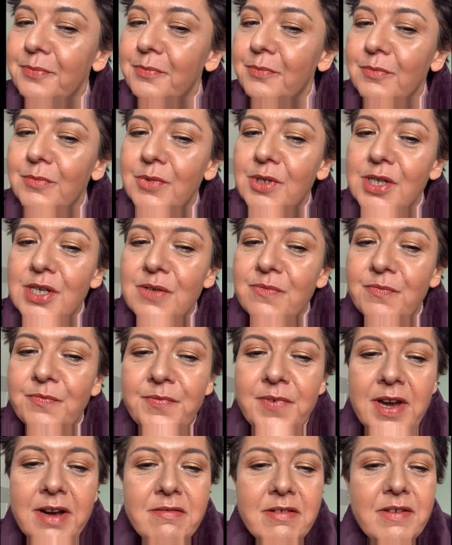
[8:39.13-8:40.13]
Just
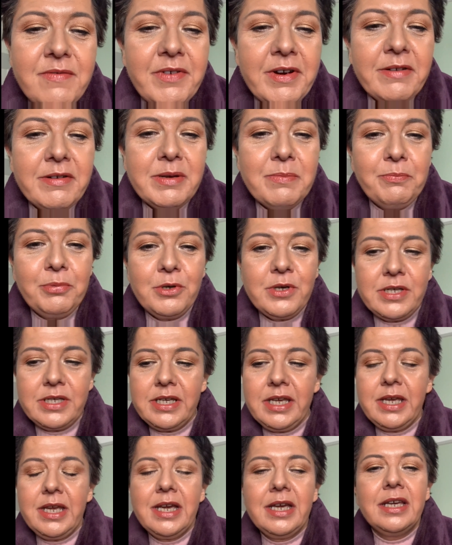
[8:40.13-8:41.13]
very, very
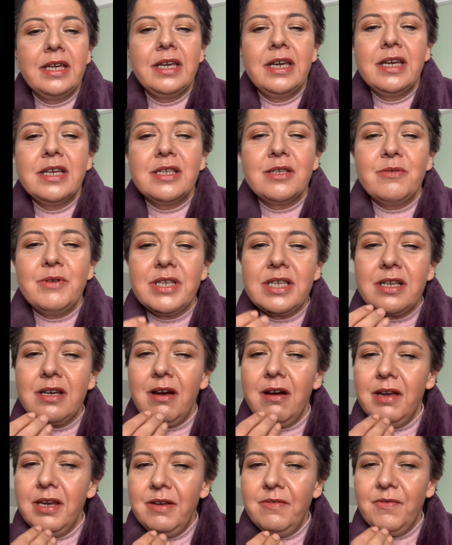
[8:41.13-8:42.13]
pretty. So it's
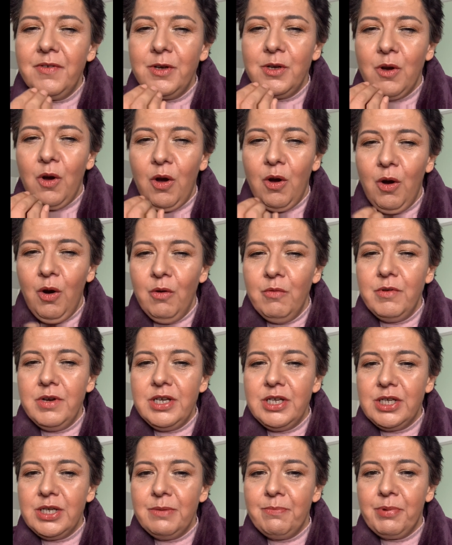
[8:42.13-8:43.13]
kind of an
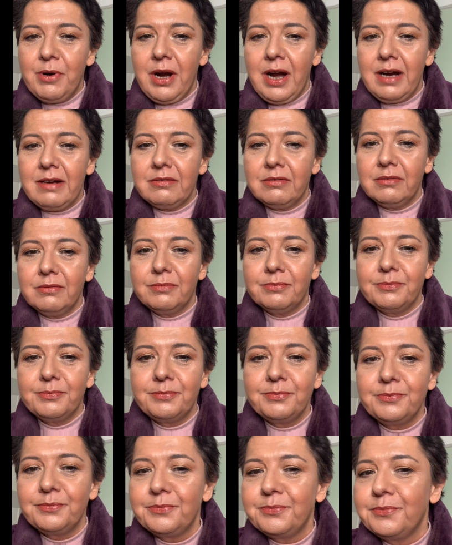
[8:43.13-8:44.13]
orangey brown.
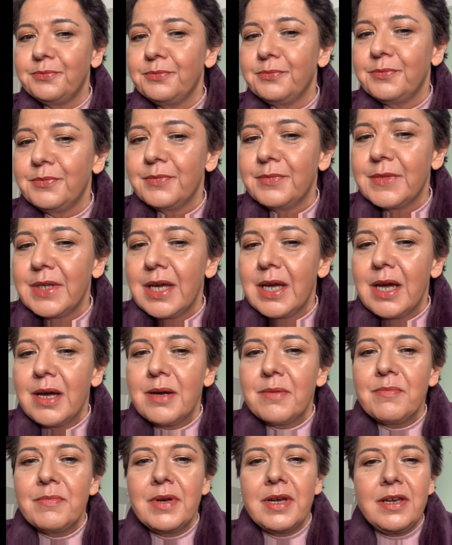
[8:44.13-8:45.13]

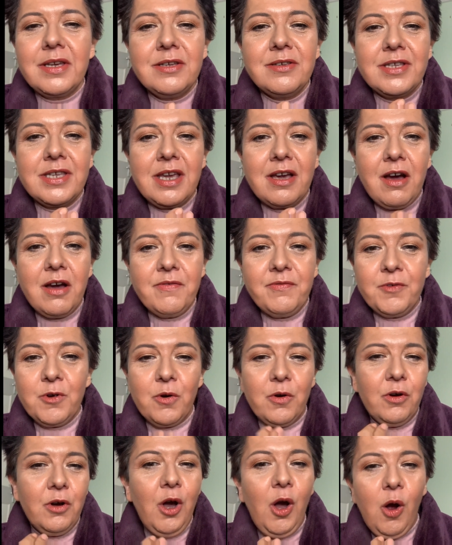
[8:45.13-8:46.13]
But you see, I've
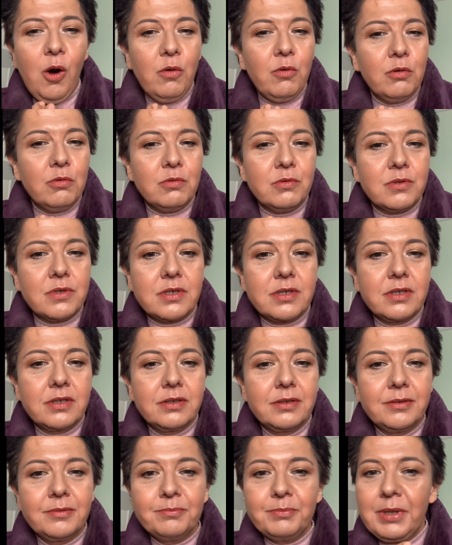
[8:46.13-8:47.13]
got corals.
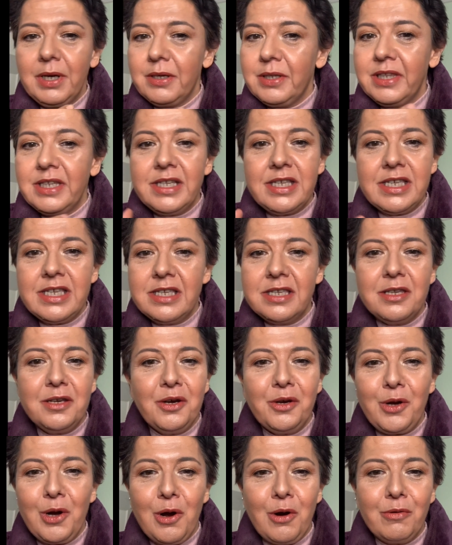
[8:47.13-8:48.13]
But this isn't
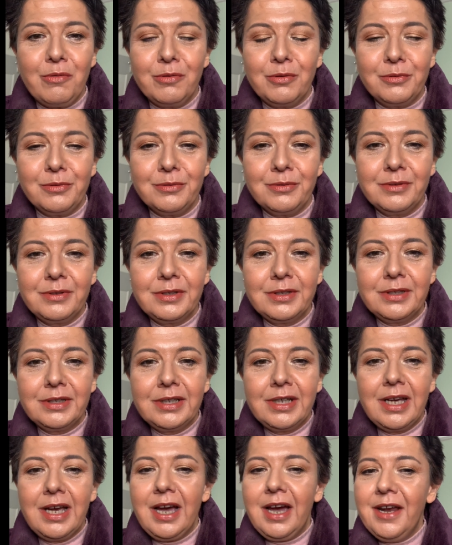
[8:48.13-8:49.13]
a coral.
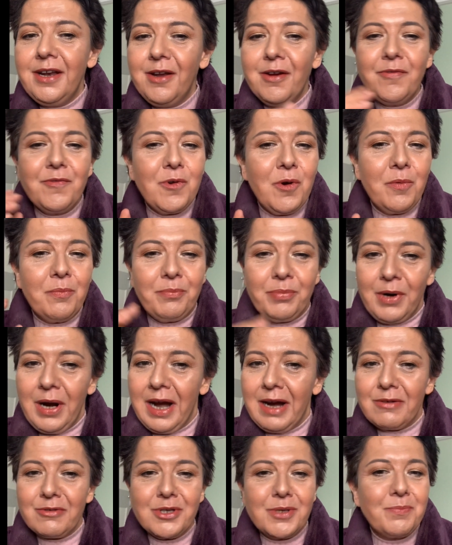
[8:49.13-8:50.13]
And I've got
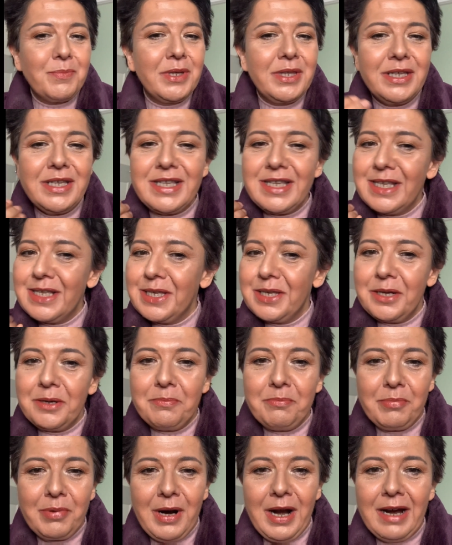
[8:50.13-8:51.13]
browns, but this isn't a
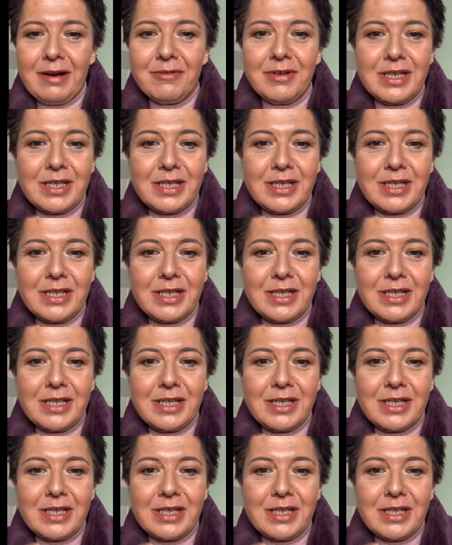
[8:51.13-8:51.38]
brown.